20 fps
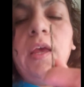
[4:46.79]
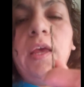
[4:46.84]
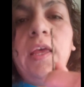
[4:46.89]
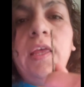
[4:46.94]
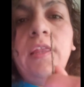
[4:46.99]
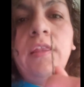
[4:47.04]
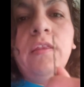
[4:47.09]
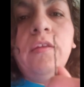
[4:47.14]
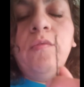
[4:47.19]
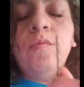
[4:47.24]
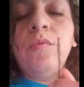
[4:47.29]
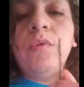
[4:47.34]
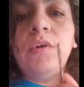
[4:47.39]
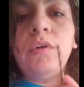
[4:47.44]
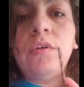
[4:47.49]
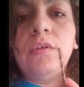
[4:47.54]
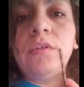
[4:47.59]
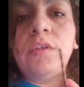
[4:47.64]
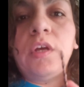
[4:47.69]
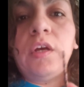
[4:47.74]
in the
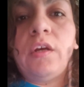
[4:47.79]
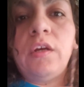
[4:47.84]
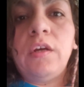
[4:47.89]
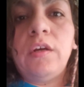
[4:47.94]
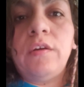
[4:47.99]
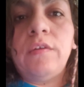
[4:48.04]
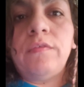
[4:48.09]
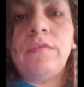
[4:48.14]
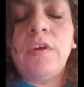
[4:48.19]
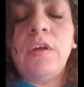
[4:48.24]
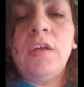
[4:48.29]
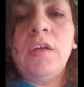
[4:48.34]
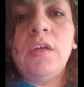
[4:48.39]
world of